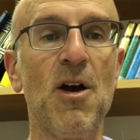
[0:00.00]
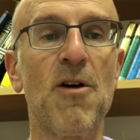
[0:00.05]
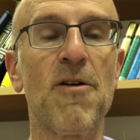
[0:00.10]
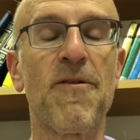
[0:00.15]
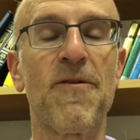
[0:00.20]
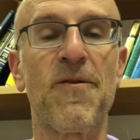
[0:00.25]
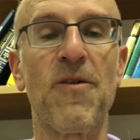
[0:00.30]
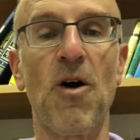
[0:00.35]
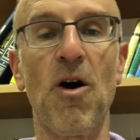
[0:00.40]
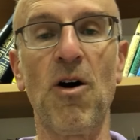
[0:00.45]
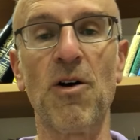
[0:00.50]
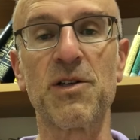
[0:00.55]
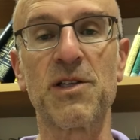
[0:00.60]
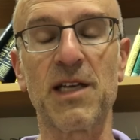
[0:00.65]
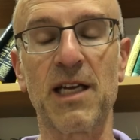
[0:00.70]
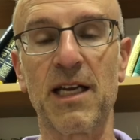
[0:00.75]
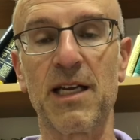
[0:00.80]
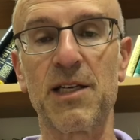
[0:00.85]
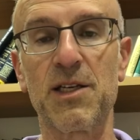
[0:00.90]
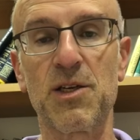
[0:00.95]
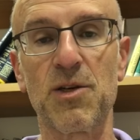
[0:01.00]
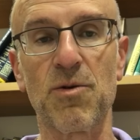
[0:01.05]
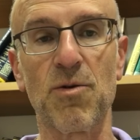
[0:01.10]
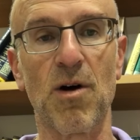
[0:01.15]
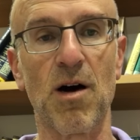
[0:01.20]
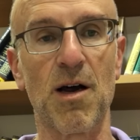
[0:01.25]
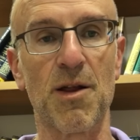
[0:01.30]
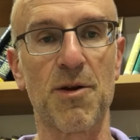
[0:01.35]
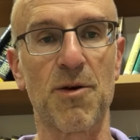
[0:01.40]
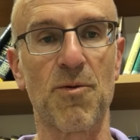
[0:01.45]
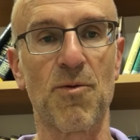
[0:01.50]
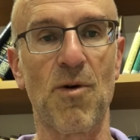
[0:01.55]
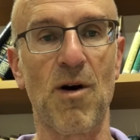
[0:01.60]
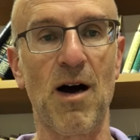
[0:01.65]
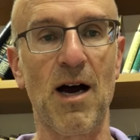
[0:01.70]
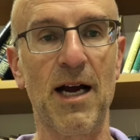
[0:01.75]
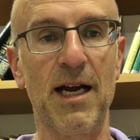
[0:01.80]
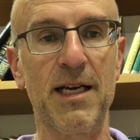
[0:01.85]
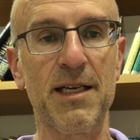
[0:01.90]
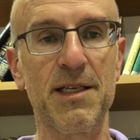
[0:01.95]
falls into other
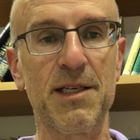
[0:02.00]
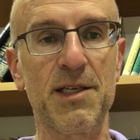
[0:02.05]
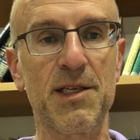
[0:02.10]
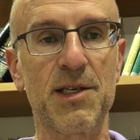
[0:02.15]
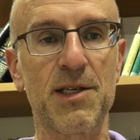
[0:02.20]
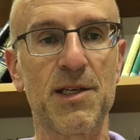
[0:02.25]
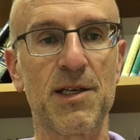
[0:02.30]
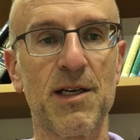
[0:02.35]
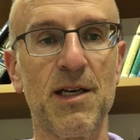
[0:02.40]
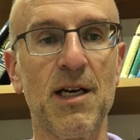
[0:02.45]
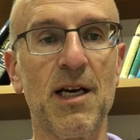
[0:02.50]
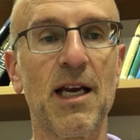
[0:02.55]
wines,